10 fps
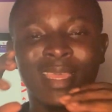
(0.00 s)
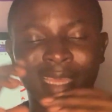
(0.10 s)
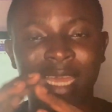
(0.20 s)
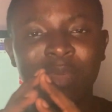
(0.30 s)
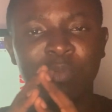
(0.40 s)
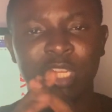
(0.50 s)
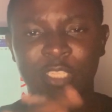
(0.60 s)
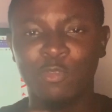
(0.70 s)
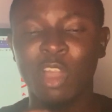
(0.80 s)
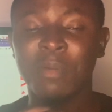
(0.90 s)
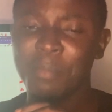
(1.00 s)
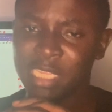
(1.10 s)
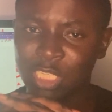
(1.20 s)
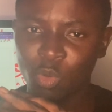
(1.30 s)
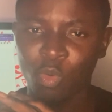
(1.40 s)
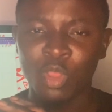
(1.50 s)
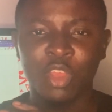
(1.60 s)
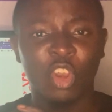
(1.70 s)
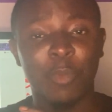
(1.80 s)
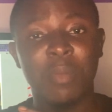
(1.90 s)
Ghana police forever be told,
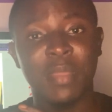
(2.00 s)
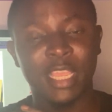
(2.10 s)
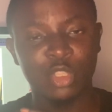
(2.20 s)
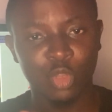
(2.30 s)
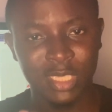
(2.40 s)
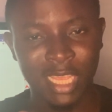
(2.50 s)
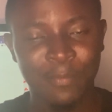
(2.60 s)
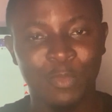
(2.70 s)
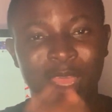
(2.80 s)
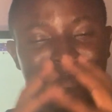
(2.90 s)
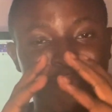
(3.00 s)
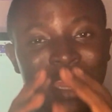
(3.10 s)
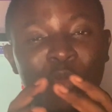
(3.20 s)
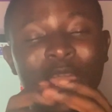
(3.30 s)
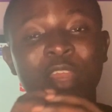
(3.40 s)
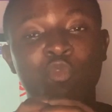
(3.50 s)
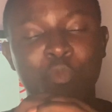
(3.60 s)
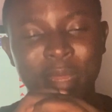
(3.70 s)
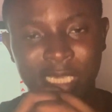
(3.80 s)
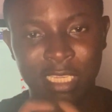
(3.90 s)
no be making sure, say, Embrano any
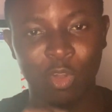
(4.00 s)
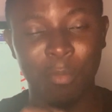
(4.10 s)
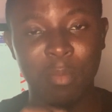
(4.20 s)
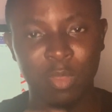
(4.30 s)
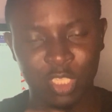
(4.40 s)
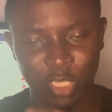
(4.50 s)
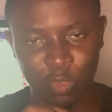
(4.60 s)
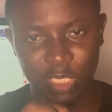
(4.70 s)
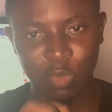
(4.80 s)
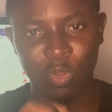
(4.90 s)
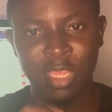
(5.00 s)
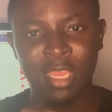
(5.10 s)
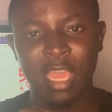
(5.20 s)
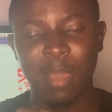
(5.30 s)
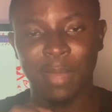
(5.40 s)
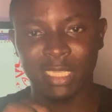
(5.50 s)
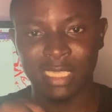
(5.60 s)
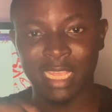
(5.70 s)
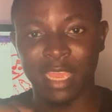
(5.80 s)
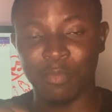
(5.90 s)
will be the only persecuting. How much I
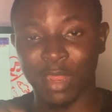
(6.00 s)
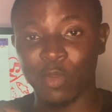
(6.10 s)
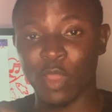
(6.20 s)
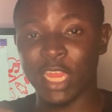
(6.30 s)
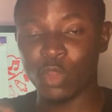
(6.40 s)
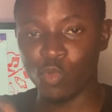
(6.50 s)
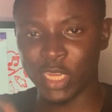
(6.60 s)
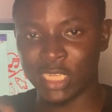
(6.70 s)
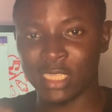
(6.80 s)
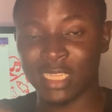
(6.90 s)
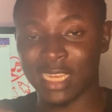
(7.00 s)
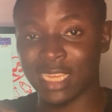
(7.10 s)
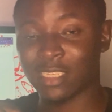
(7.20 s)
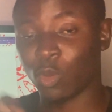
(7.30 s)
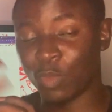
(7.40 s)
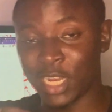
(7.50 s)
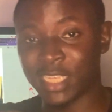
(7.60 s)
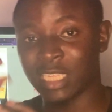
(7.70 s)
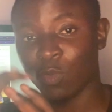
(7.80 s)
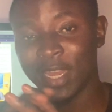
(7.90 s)
say, Embrano any will be seniors or money
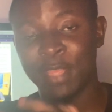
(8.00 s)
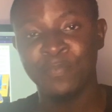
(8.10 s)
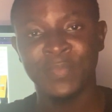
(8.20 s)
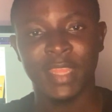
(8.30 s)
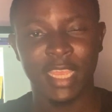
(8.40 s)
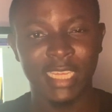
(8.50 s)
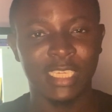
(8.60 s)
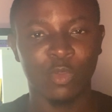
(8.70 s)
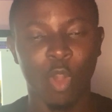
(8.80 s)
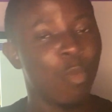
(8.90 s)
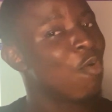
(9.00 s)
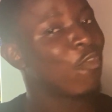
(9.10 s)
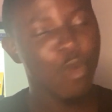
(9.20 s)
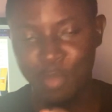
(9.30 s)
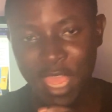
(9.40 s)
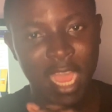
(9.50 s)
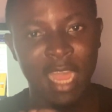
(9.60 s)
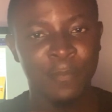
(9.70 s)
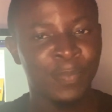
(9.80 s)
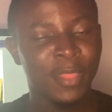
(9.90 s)
to Tawali, aiding or more for
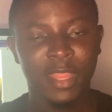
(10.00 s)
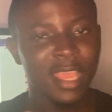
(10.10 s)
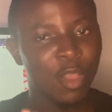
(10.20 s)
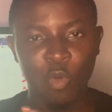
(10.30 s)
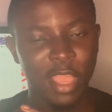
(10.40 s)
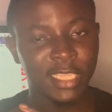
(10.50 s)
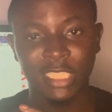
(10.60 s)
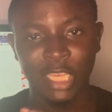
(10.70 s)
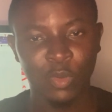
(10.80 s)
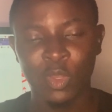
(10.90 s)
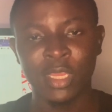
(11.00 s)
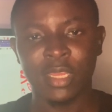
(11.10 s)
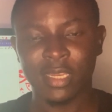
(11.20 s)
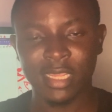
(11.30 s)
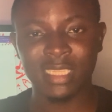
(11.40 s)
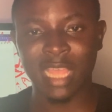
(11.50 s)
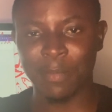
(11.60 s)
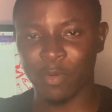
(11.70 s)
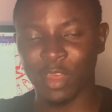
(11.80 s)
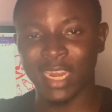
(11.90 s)
via a home and channel this
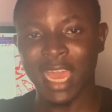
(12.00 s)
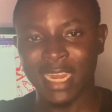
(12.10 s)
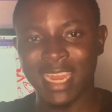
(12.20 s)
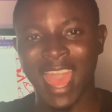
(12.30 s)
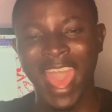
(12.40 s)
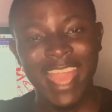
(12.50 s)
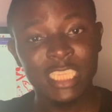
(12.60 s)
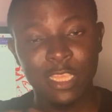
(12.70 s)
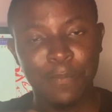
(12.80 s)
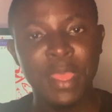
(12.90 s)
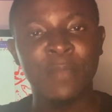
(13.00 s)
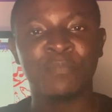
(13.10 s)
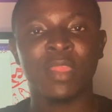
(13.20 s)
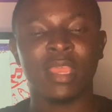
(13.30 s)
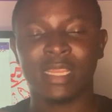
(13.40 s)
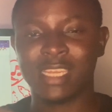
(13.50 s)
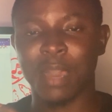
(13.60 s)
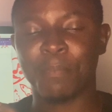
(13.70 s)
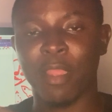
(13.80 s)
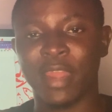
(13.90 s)
time around. And the IGP
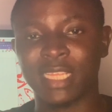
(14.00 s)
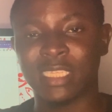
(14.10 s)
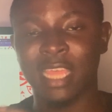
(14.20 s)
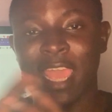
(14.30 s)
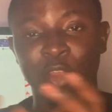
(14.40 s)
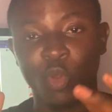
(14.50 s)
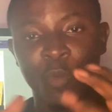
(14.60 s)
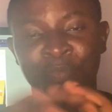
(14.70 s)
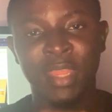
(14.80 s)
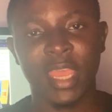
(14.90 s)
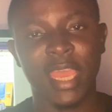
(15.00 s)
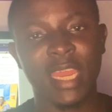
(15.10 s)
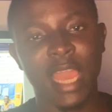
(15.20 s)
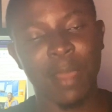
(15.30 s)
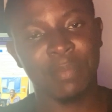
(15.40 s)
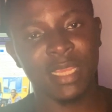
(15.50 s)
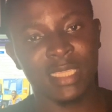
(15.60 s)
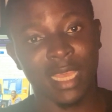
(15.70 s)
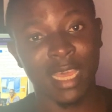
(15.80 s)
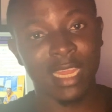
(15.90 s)
down paradise is said, no, any
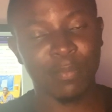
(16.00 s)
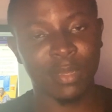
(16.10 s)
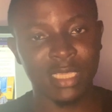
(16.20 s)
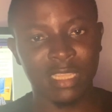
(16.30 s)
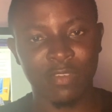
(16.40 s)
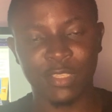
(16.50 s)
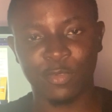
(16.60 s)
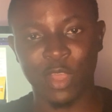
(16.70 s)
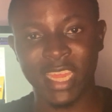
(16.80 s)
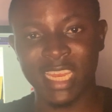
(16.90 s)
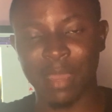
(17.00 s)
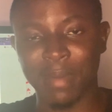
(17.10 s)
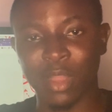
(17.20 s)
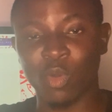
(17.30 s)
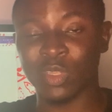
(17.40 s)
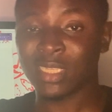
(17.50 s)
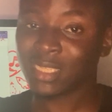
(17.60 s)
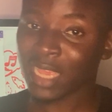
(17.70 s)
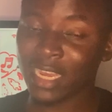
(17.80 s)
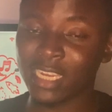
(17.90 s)
updates are Ghana Police Service for Eddie Abba
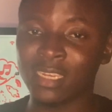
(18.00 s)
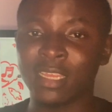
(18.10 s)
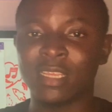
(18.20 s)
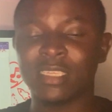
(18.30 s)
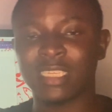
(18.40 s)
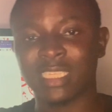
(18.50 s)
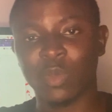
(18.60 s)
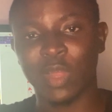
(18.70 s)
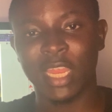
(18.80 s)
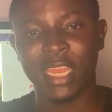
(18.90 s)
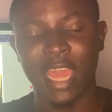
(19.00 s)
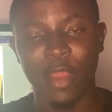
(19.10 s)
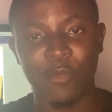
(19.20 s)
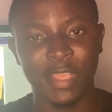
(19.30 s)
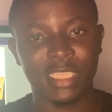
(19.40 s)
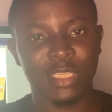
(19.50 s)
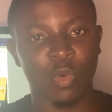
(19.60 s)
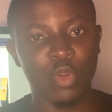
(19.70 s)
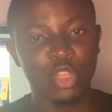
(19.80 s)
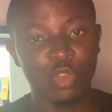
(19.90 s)
concerning Shatta Wale any arrest
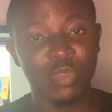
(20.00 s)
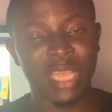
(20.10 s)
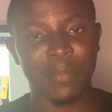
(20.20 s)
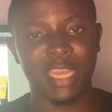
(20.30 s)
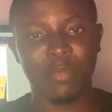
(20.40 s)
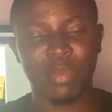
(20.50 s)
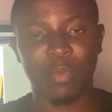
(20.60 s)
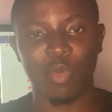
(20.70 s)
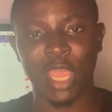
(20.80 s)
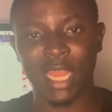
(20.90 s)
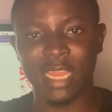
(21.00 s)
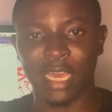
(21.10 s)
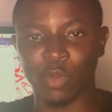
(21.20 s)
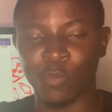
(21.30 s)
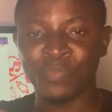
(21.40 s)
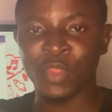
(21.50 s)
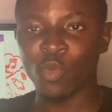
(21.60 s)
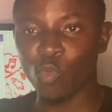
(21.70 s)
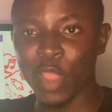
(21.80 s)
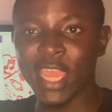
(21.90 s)
who knew Samede Bremo Eliano
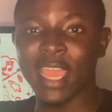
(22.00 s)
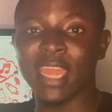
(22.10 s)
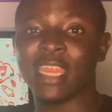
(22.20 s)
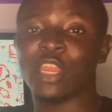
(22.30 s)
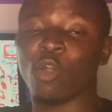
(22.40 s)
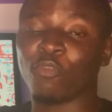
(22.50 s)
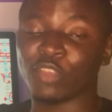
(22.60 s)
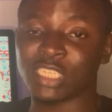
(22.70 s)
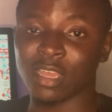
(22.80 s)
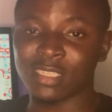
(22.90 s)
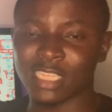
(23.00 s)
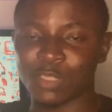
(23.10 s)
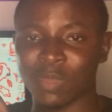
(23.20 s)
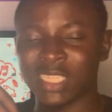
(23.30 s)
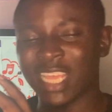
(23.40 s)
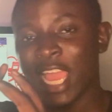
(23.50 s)
way any the official statement